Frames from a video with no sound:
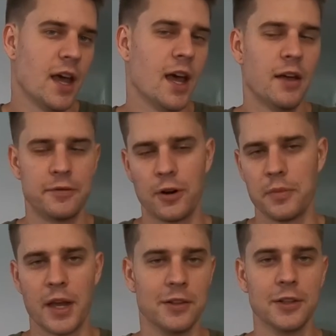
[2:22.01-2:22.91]
and
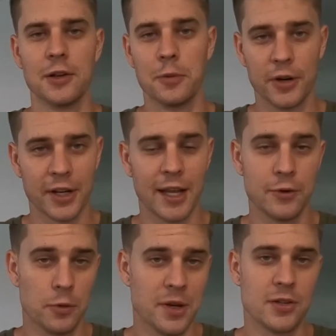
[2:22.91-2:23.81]
from that you can work
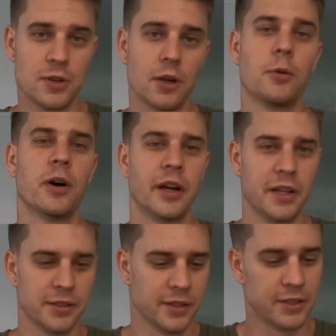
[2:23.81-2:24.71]
out your metric quite easily.